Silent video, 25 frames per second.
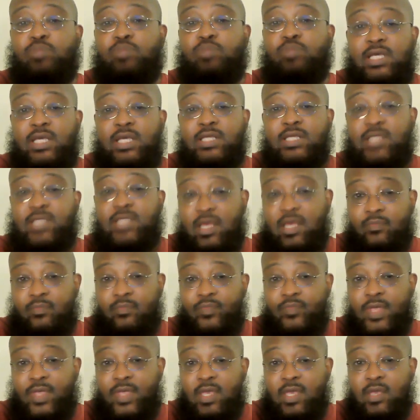please him
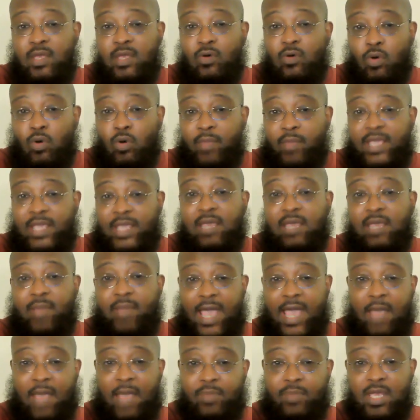or make him
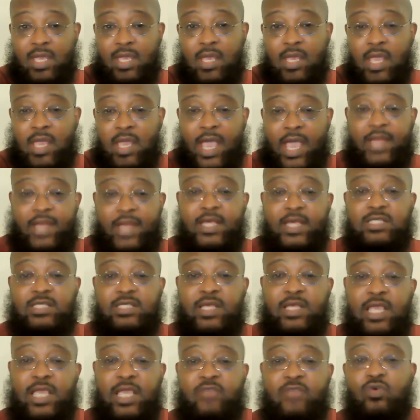happy, and
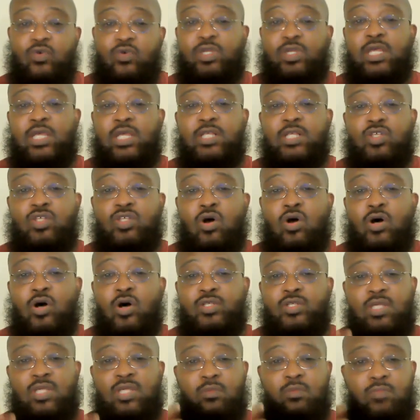his evil deeds
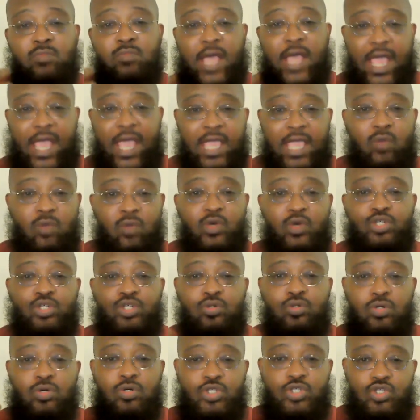cause him
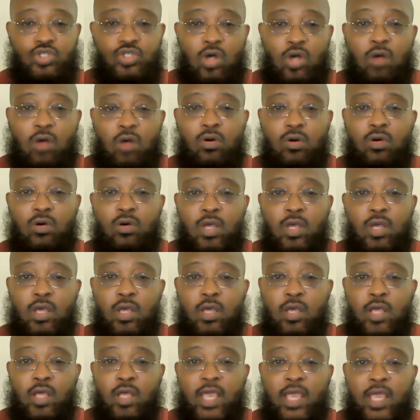anguish or sorrow,
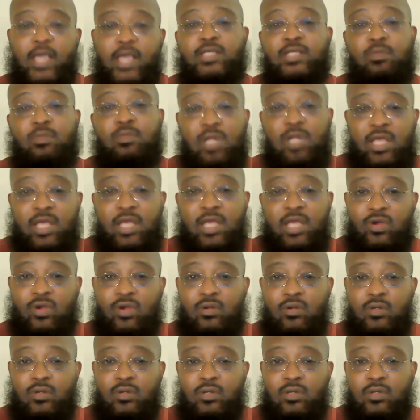he is a
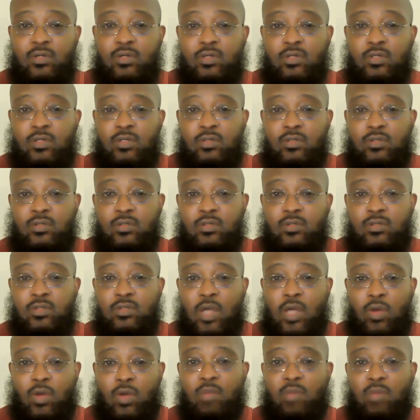believer.
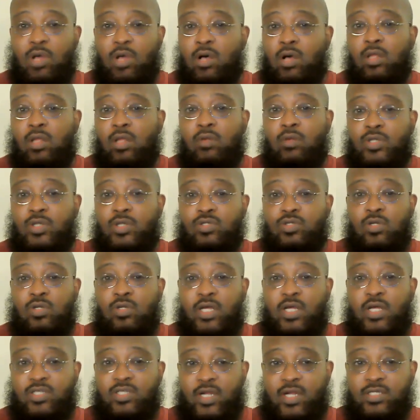I'll come and call Rasulullah
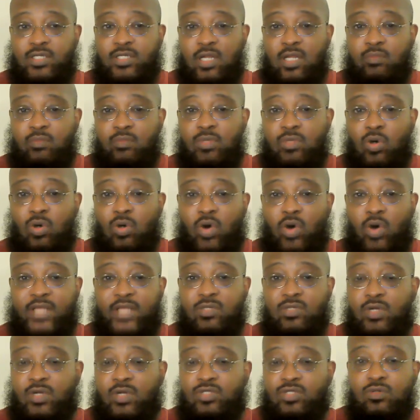Sallallahu Alaihi Wasallam, or as
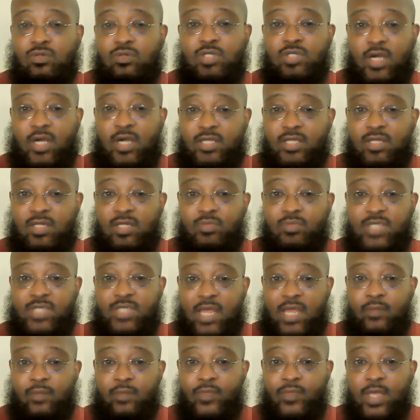the Rasul Sallallahu Alaihi Wasallam
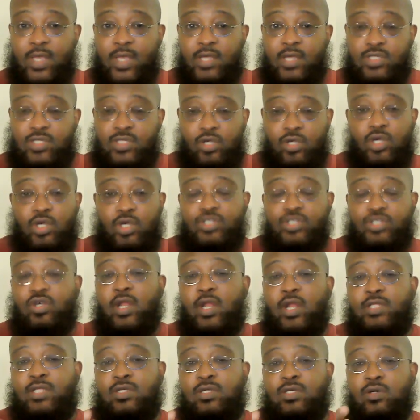said. So you're
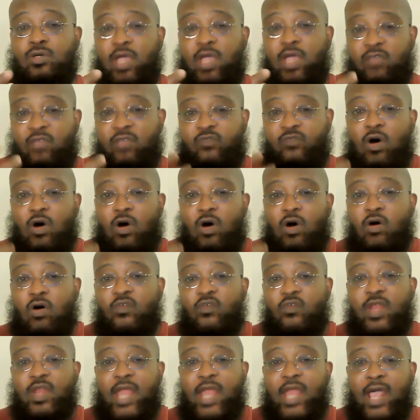starting to evolve
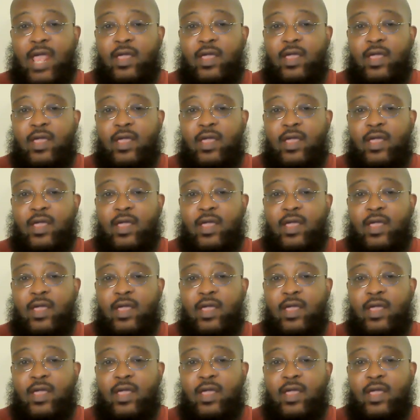in that.